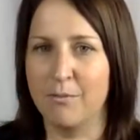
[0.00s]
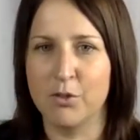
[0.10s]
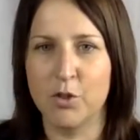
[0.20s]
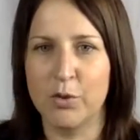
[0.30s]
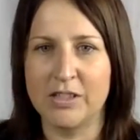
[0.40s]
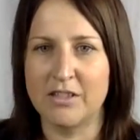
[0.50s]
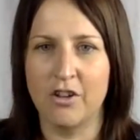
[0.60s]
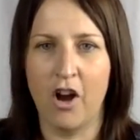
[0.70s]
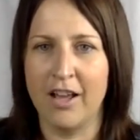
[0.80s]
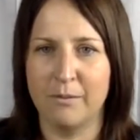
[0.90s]
students
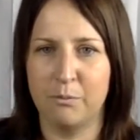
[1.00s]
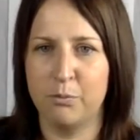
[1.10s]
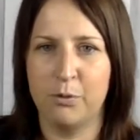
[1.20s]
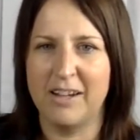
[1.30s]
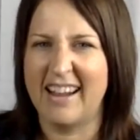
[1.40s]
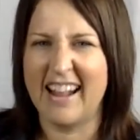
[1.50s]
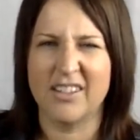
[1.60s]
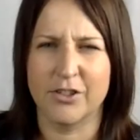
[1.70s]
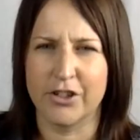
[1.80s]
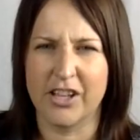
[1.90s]
not put an
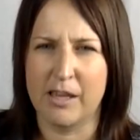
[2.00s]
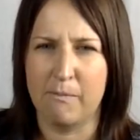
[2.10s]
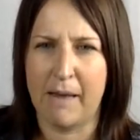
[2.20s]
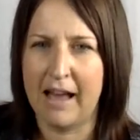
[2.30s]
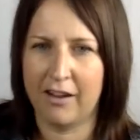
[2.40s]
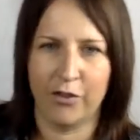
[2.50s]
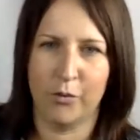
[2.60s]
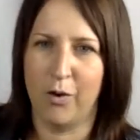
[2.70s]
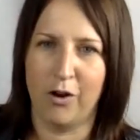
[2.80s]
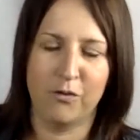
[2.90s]
answer key back in the
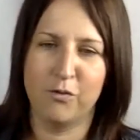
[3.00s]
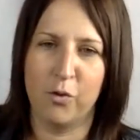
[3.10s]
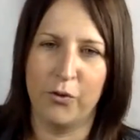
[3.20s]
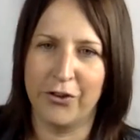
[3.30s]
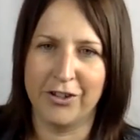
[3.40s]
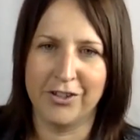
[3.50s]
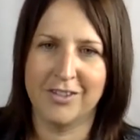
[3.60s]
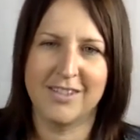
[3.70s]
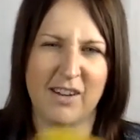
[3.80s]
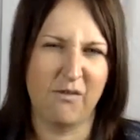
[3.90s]
wrong folder,
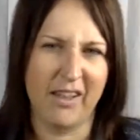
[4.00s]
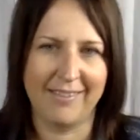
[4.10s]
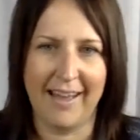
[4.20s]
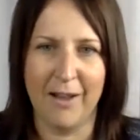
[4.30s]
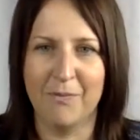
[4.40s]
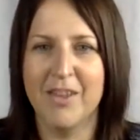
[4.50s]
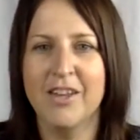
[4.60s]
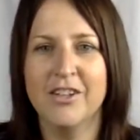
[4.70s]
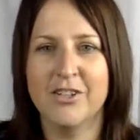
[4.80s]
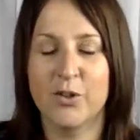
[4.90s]
stuff like that.
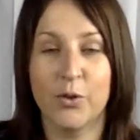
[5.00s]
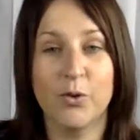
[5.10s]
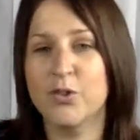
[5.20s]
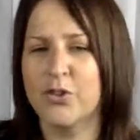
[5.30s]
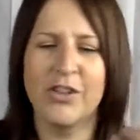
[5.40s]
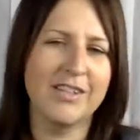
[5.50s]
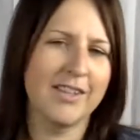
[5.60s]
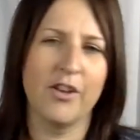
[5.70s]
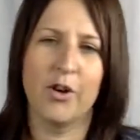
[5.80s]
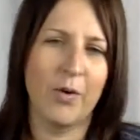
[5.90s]
So those are things
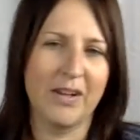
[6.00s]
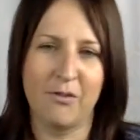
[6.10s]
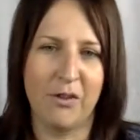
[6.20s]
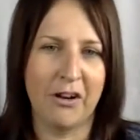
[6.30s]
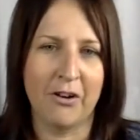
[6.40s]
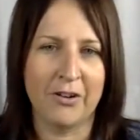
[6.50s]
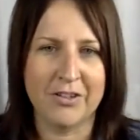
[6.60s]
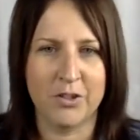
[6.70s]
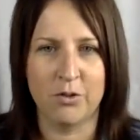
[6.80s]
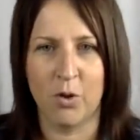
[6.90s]
that you're going to figure out as
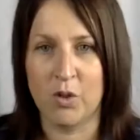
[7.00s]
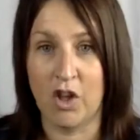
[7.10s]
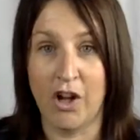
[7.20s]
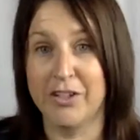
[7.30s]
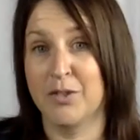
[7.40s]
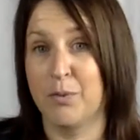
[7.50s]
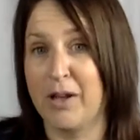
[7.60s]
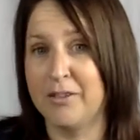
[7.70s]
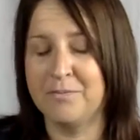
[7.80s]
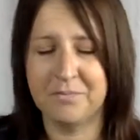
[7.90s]
you go along as
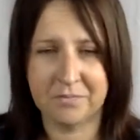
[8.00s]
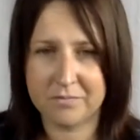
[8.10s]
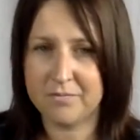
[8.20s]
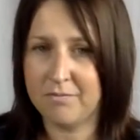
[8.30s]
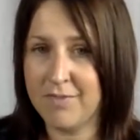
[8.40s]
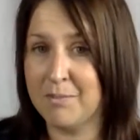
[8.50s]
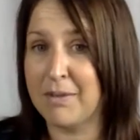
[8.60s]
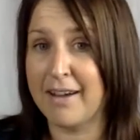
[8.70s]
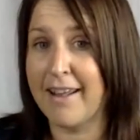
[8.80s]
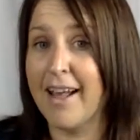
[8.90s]
well. But
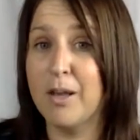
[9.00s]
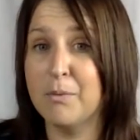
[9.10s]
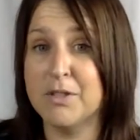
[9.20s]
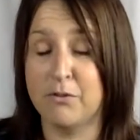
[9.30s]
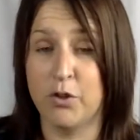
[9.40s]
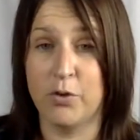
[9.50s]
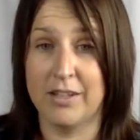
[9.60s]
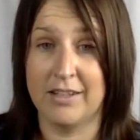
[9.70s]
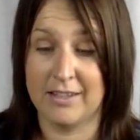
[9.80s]
it helps if you can